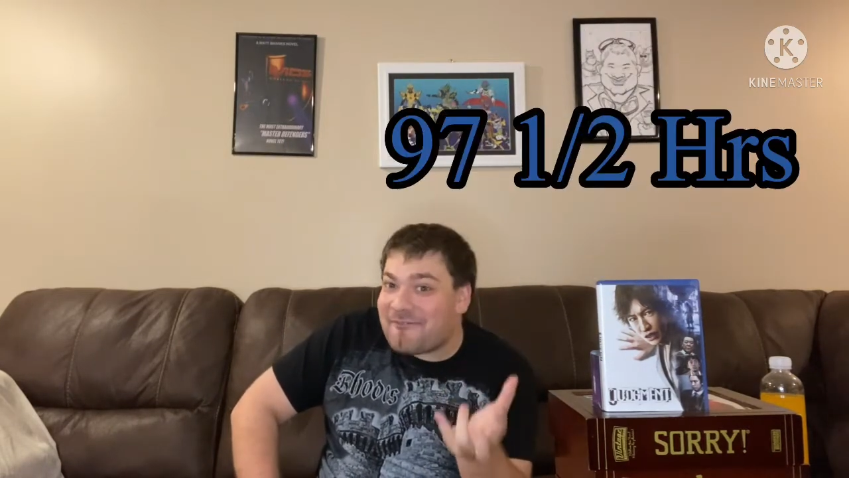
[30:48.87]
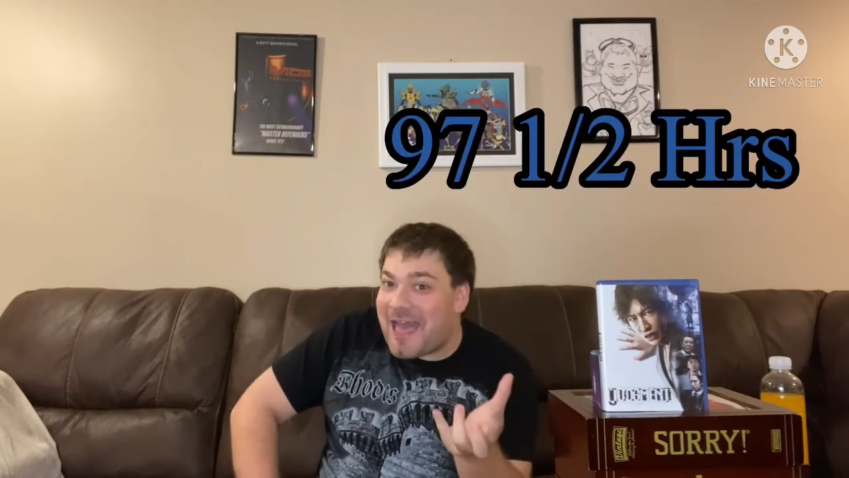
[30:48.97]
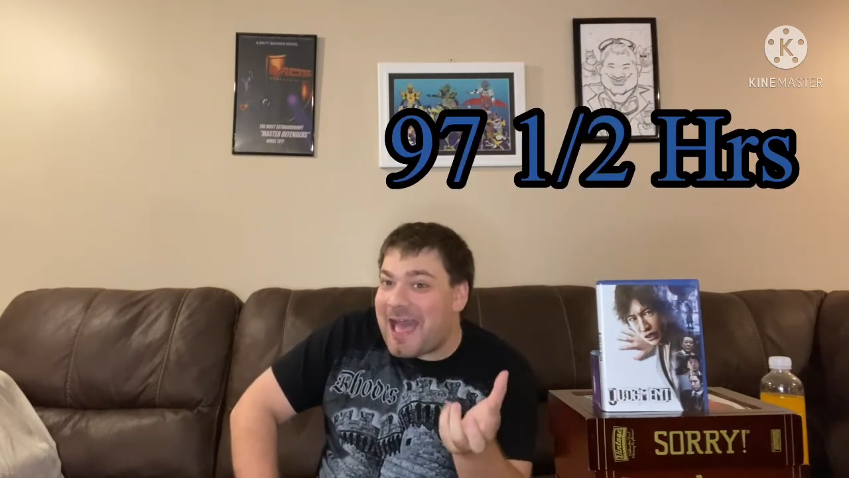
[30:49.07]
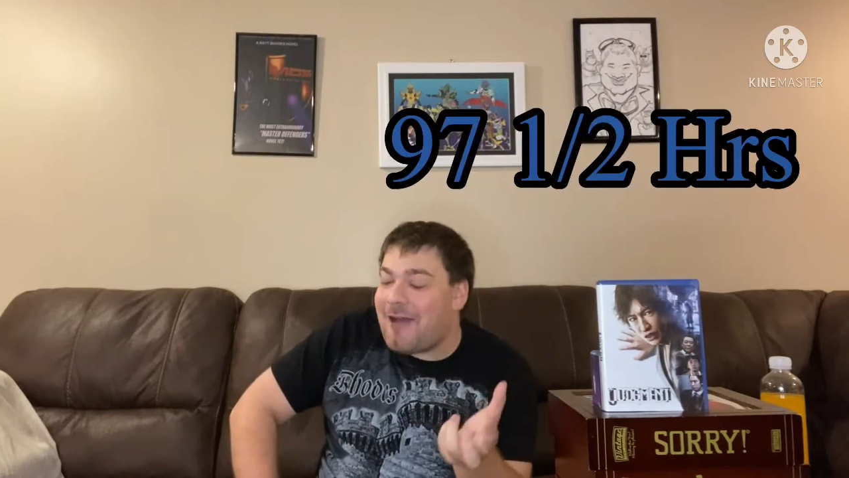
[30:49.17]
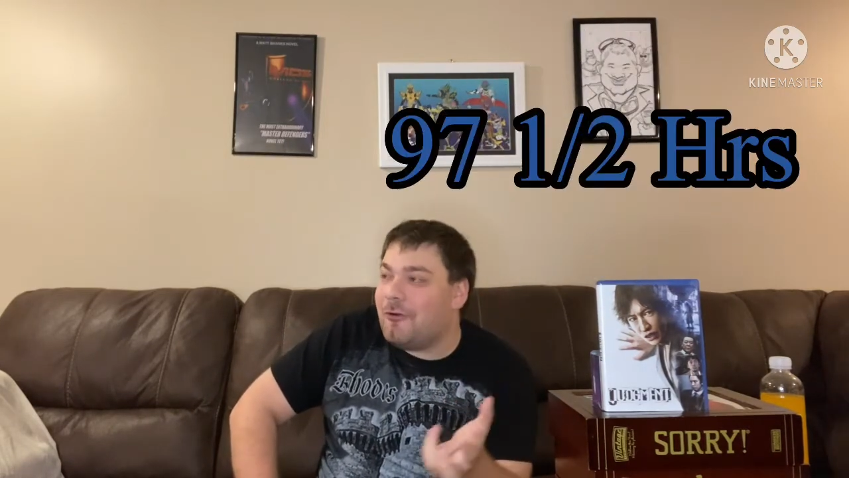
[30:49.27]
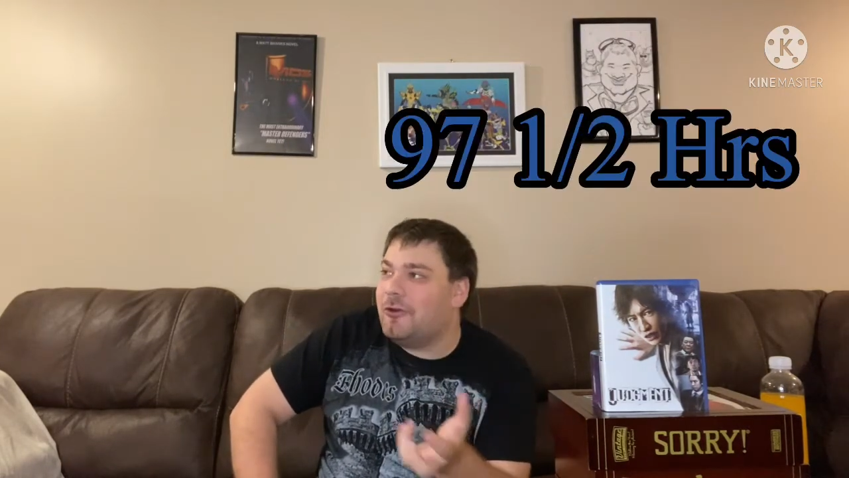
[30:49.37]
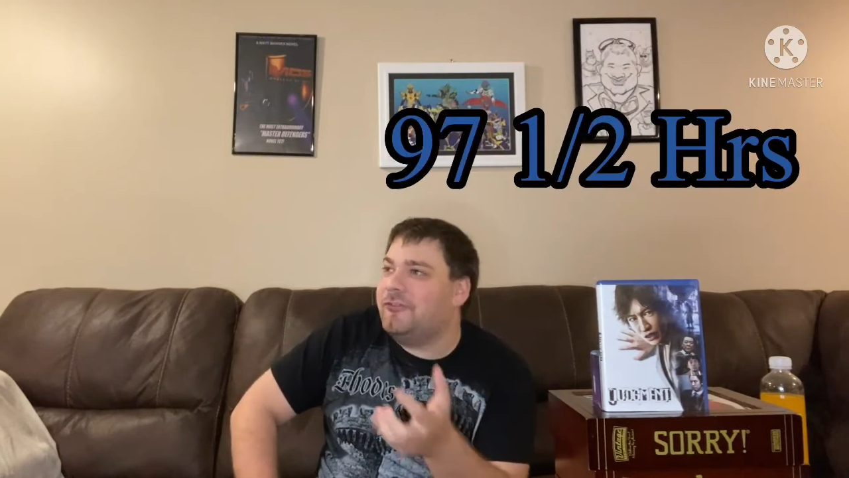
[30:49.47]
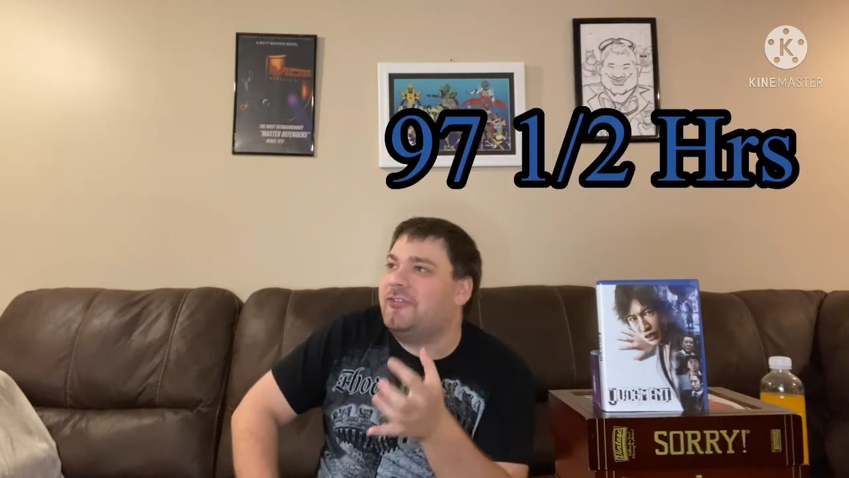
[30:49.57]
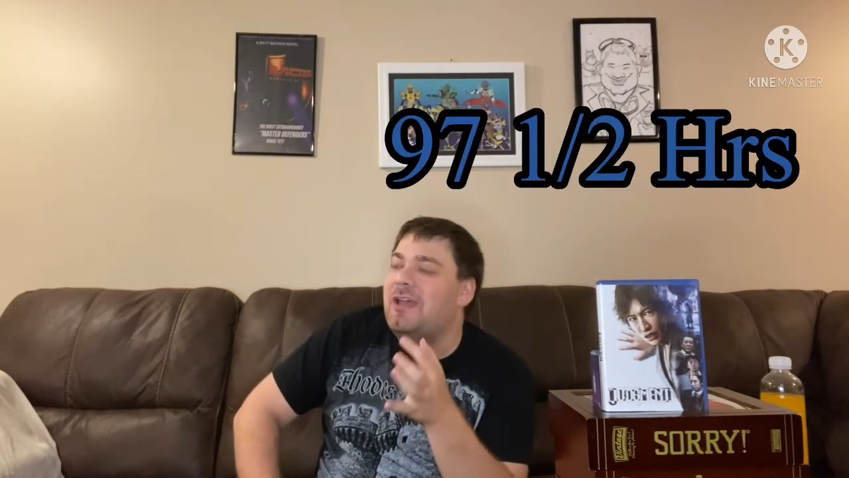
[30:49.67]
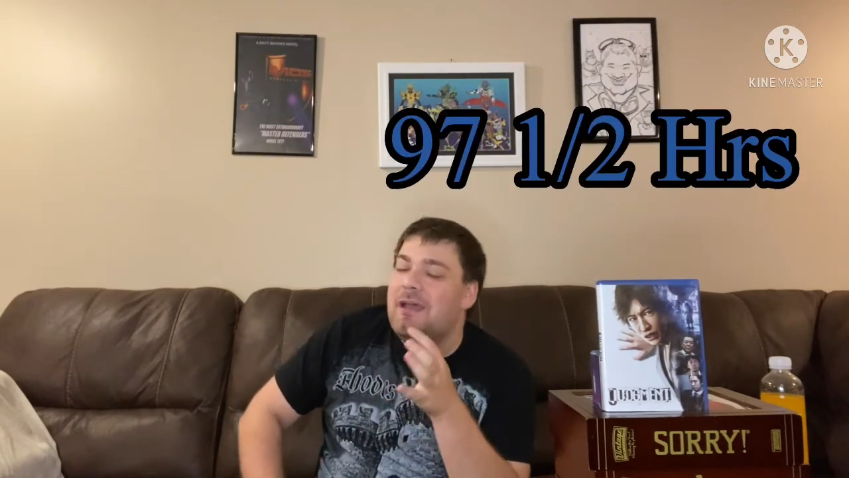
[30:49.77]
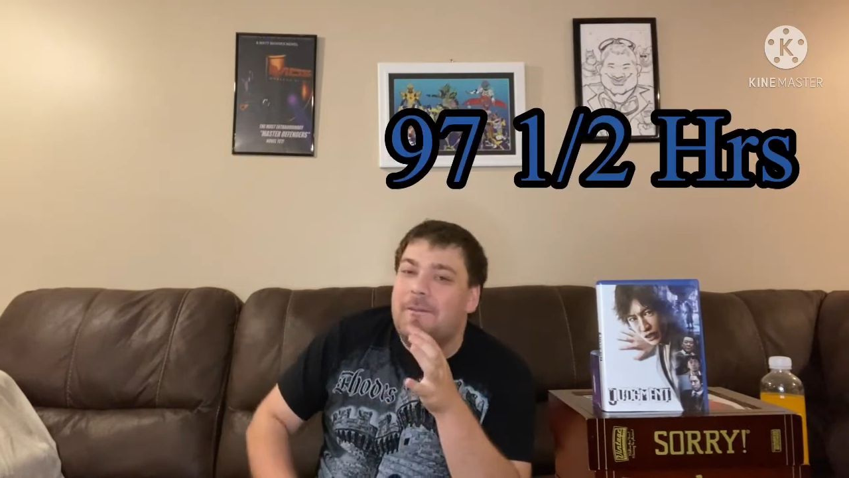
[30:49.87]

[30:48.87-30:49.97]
hours